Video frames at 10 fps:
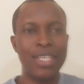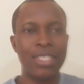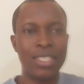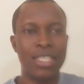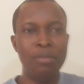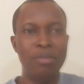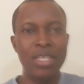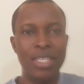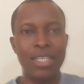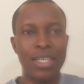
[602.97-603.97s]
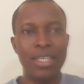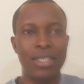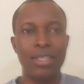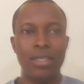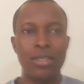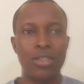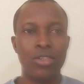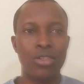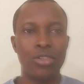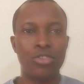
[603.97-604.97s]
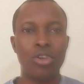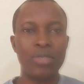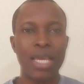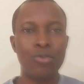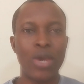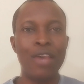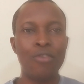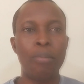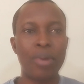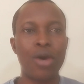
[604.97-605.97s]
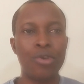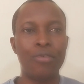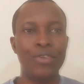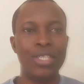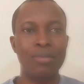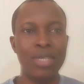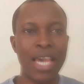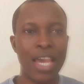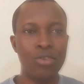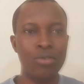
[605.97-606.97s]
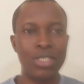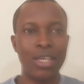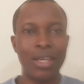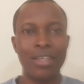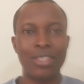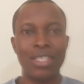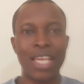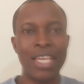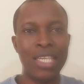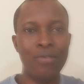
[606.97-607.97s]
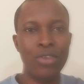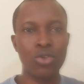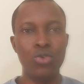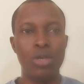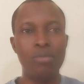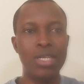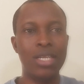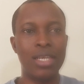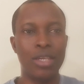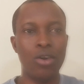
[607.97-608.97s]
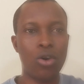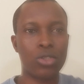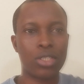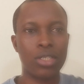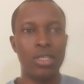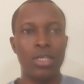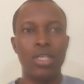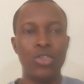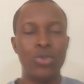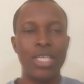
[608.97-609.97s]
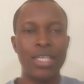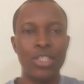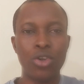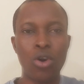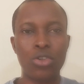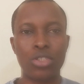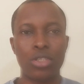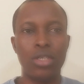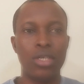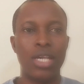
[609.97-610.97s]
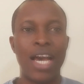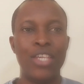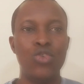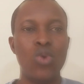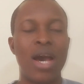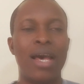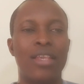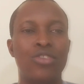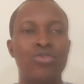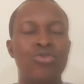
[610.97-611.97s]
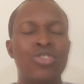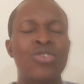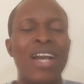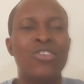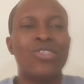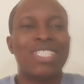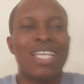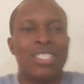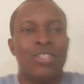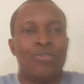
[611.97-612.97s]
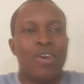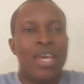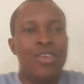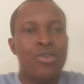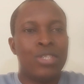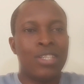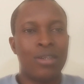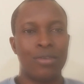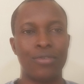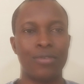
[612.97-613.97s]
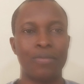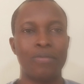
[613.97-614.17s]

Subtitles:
Get it immediately. Sometimes we are even proud of it. Me, I don't take nonsense. I give it to you immediately. Hot. You take it hot. And you are just satisfying yourself.